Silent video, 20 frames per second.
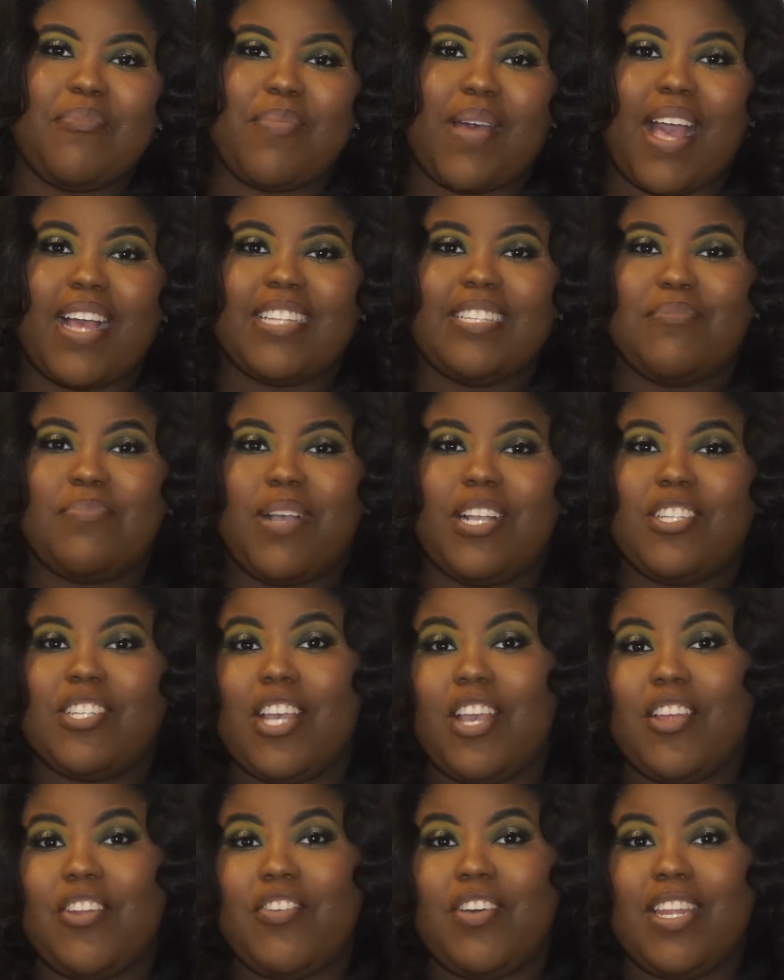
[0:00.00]
back to my
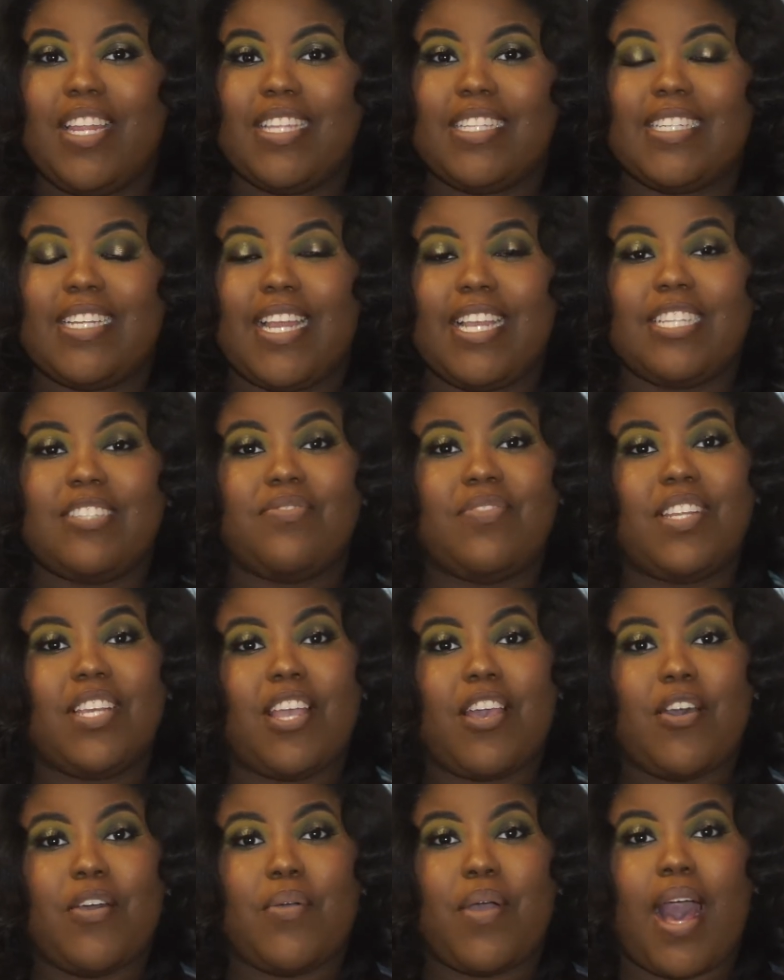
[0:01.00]
channel, and in today's
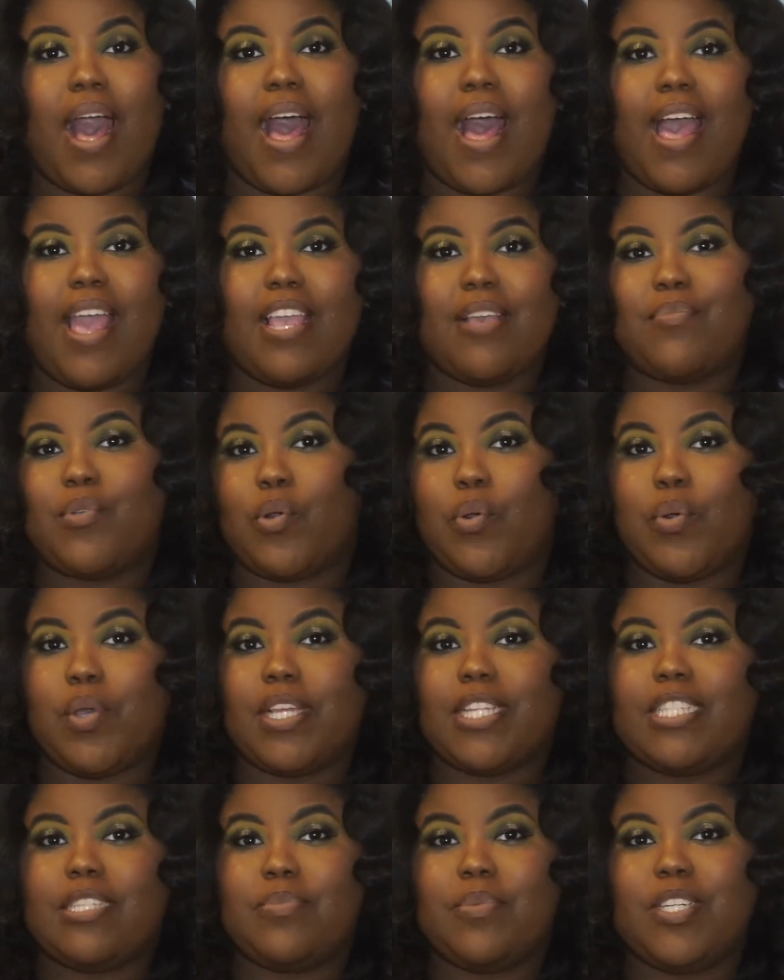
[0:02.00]
video I am
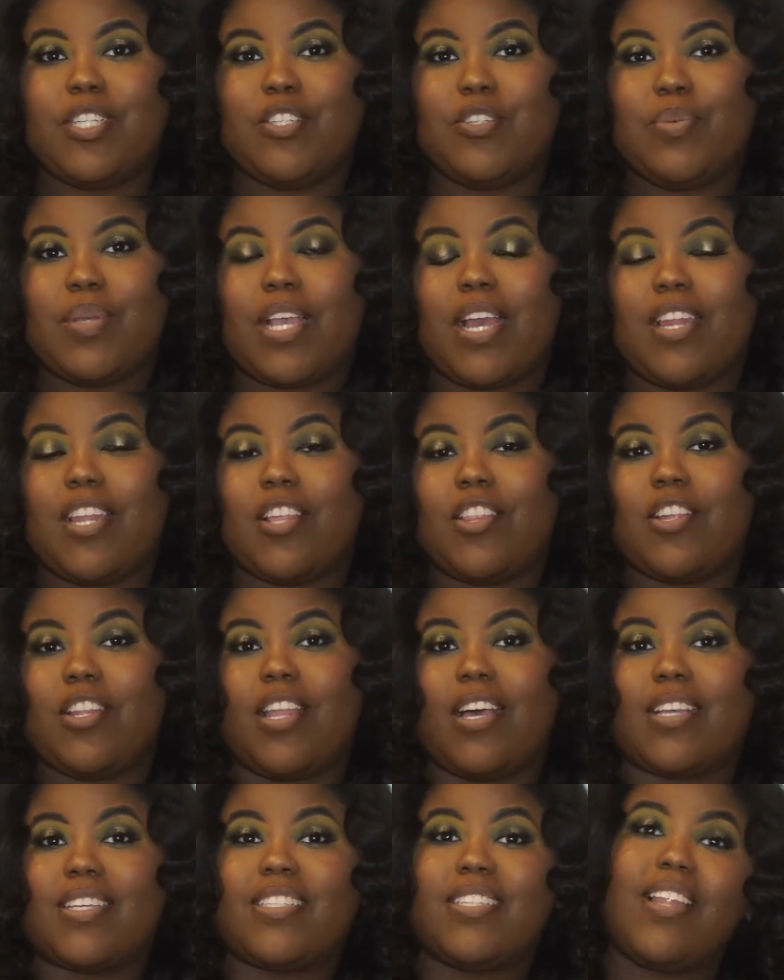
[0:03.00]
going to be doing another
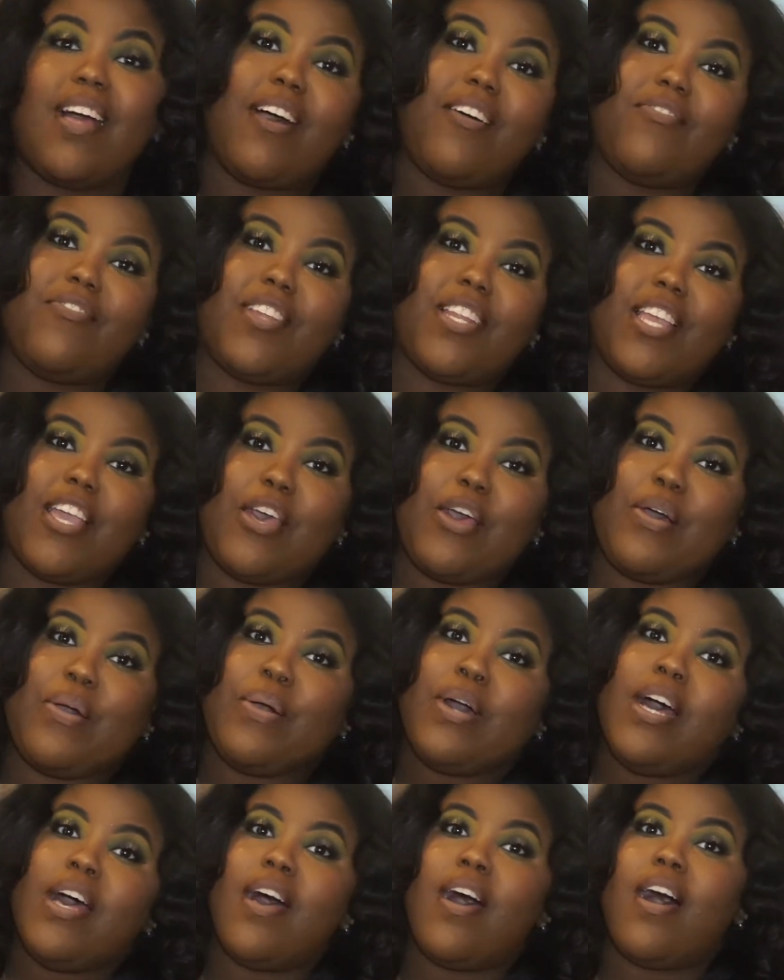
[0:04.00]
Luxe Love
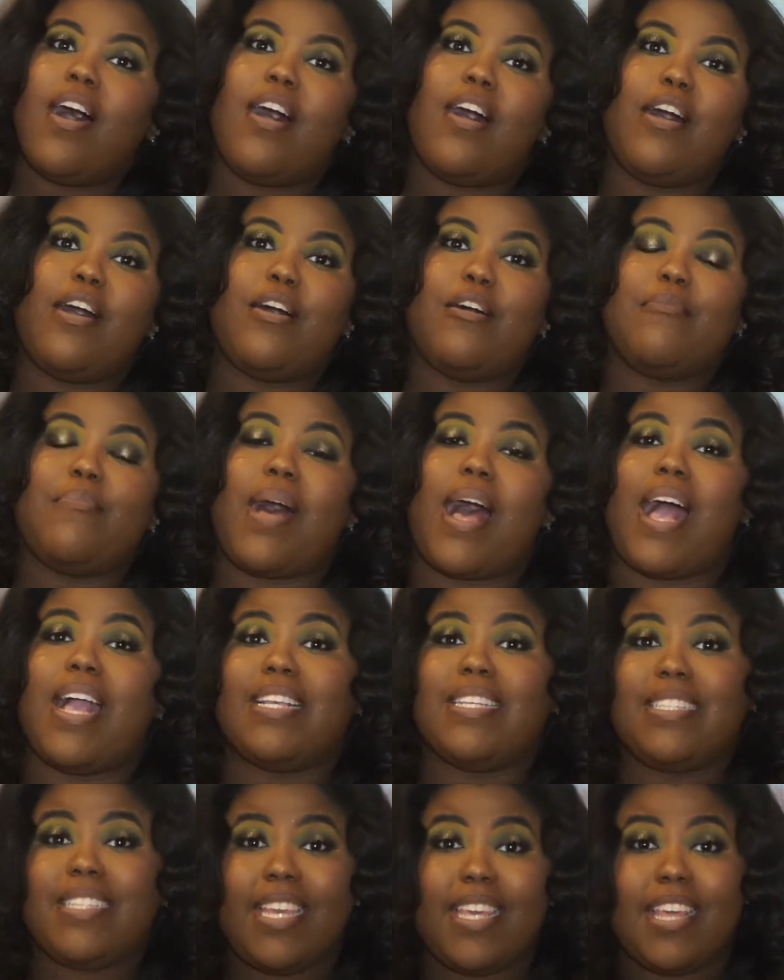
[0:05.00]
video.
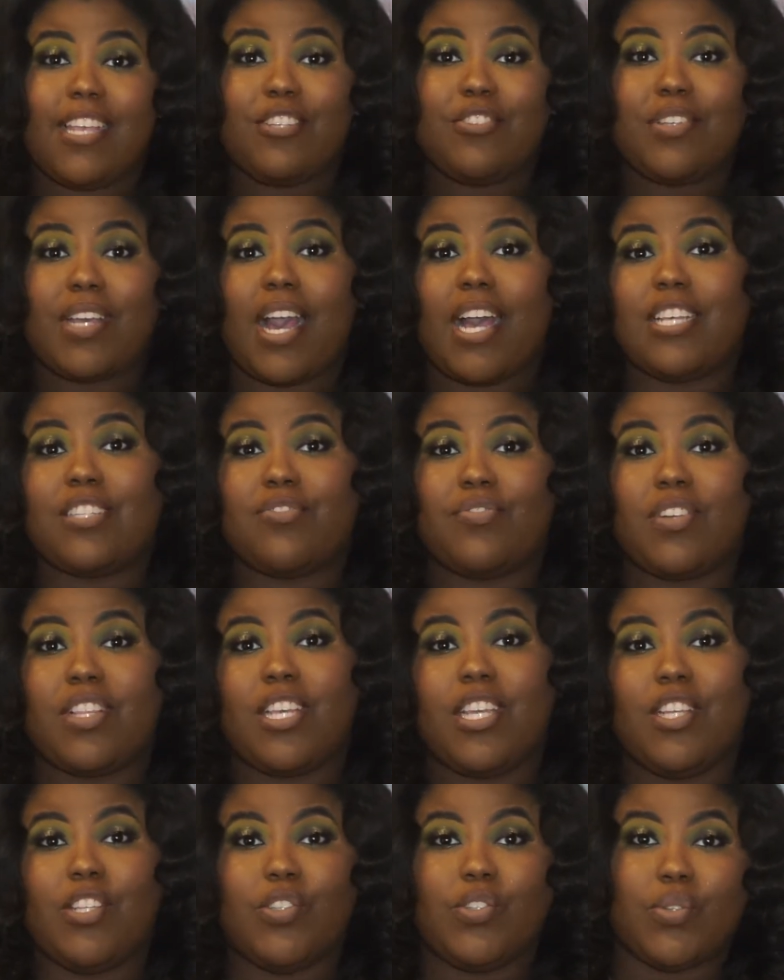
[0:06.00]
I see that you guys
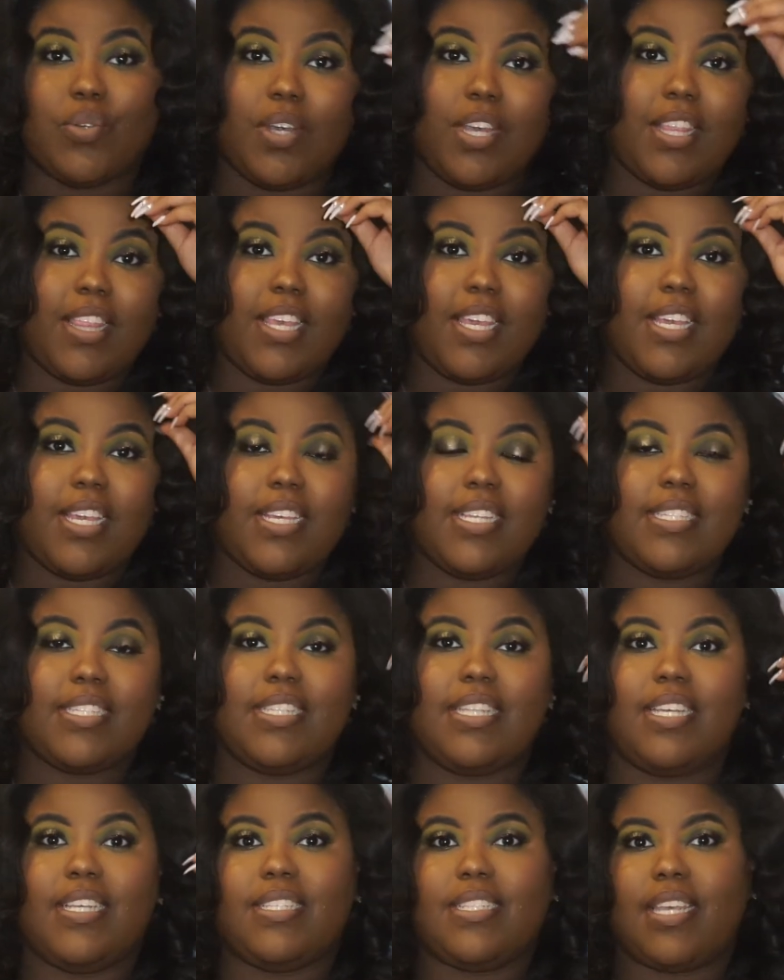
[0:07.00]
really enjoy these
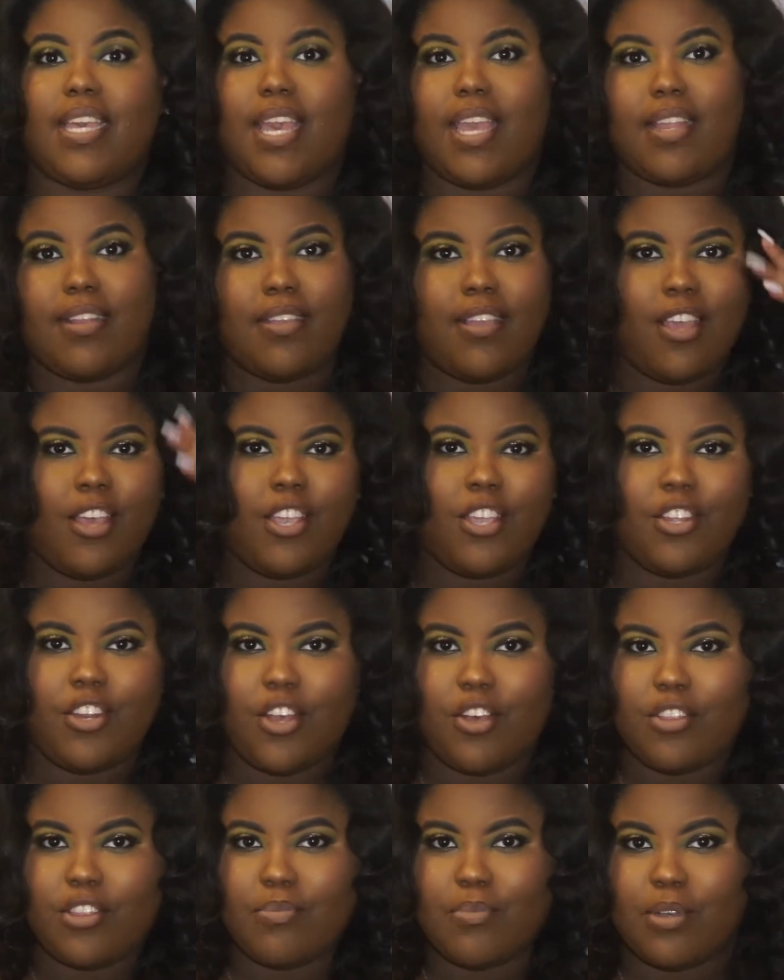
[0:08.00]
get, you
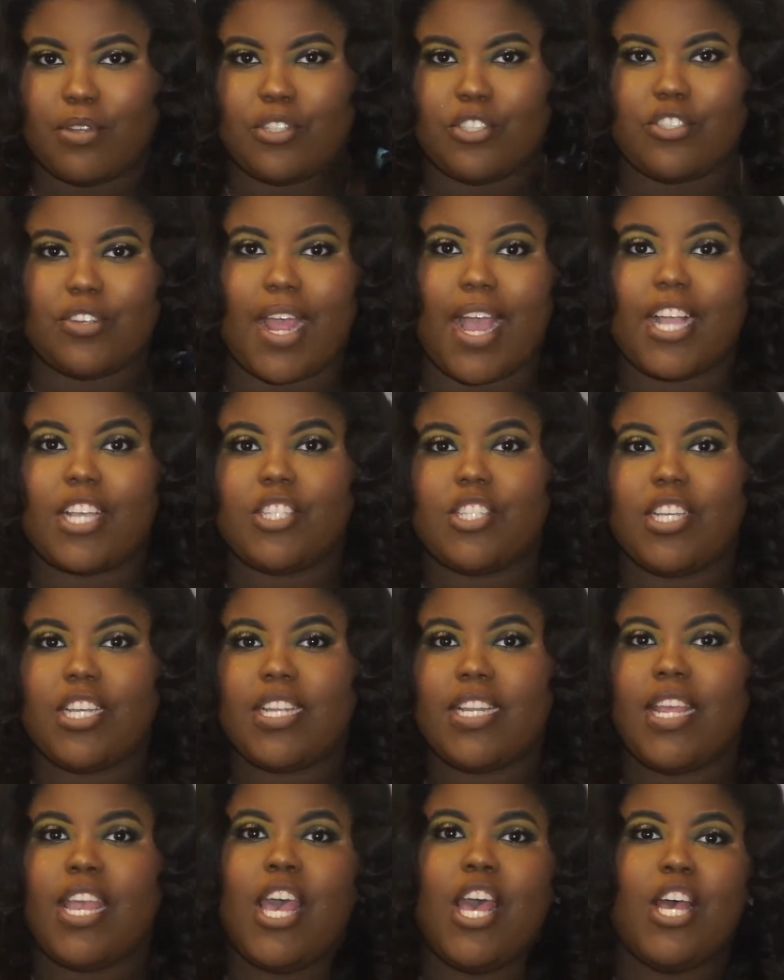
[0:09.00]
know, the most
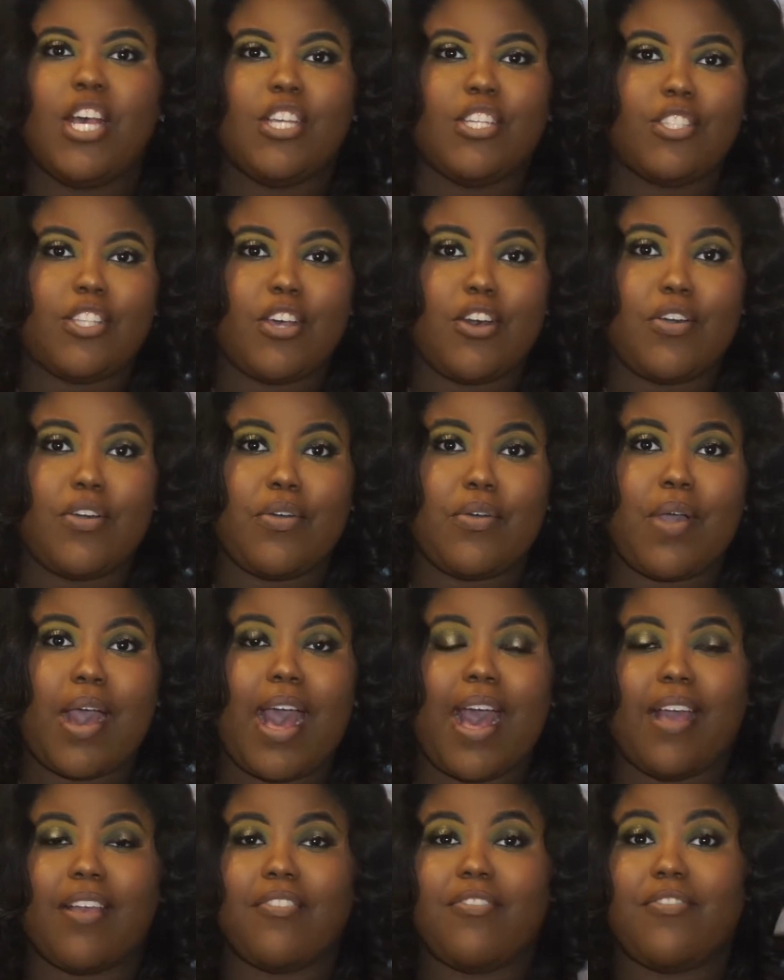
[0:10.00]
traction, so
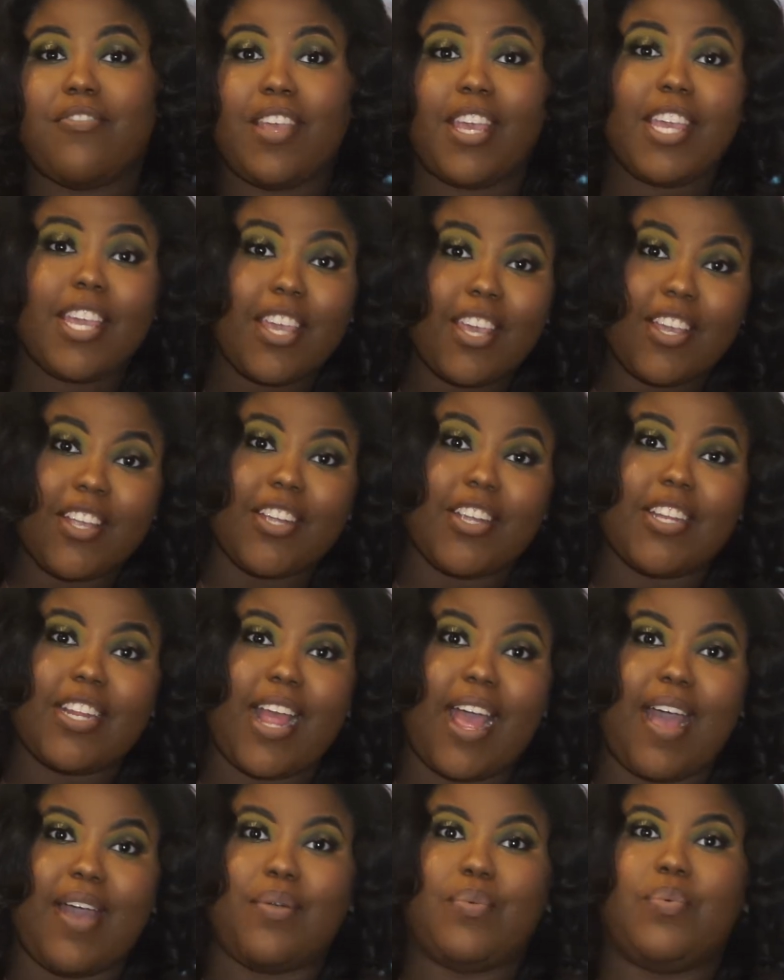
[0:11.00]
I figured
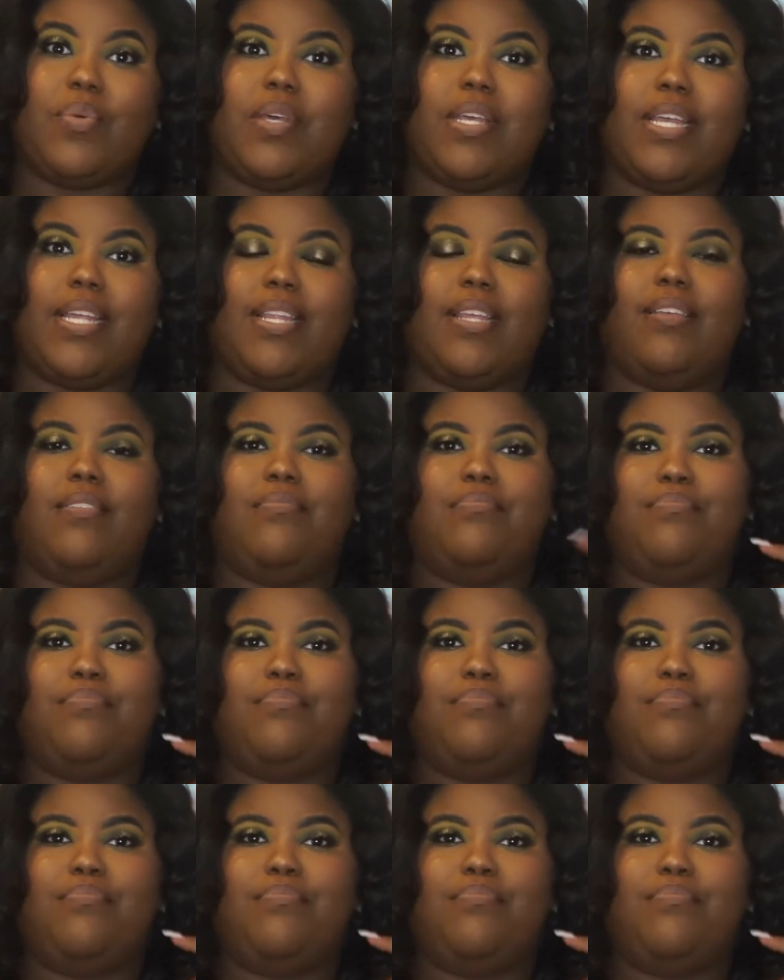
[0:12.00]
I would